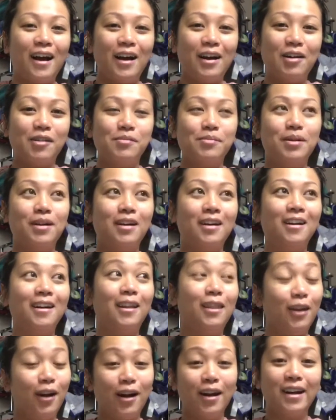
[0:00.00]
A
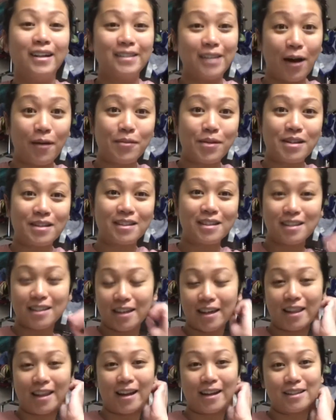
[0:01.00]
lot has happened since
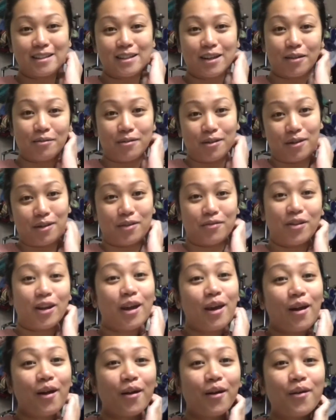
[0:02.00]
I last uploaded the
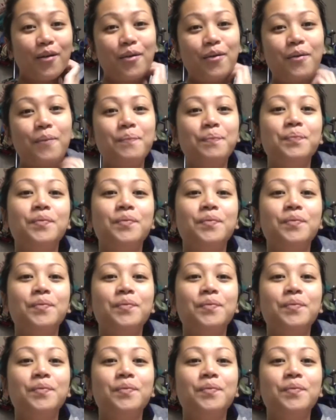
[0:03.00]
video.